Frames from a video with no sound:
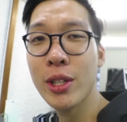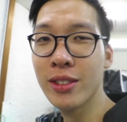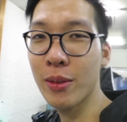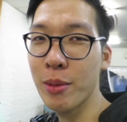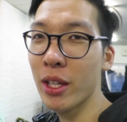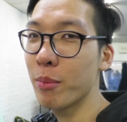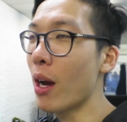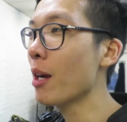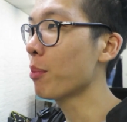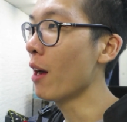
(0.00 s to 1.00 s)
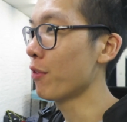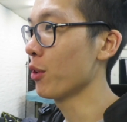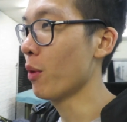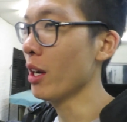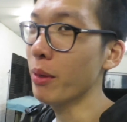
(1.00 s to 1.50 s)
Because I went by the bike path on
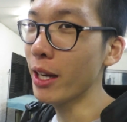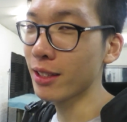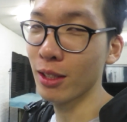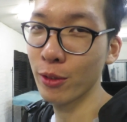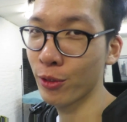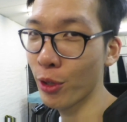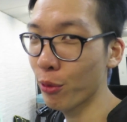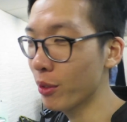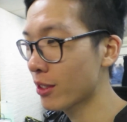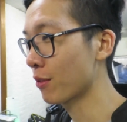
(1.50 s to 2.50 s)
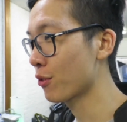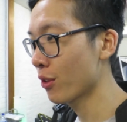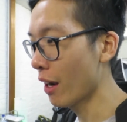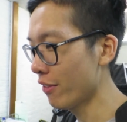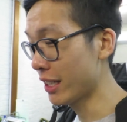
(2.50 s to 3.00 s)
the way back, there was no risk of
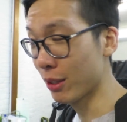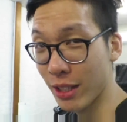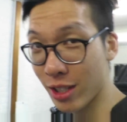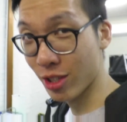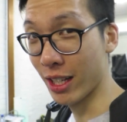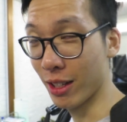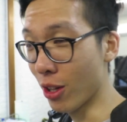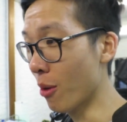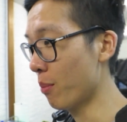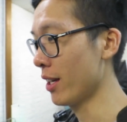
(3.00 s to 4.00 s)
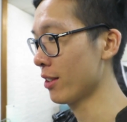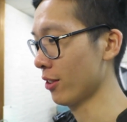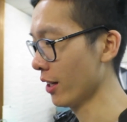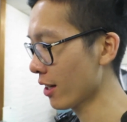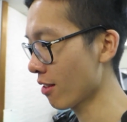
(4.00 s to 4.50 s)
traffic. It was actually a lot better,
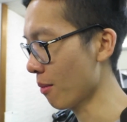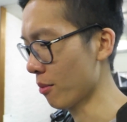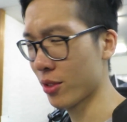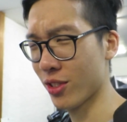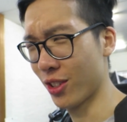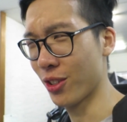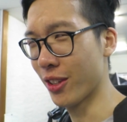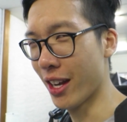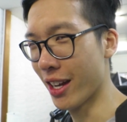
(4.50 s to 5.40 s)
so next time I'm just going to do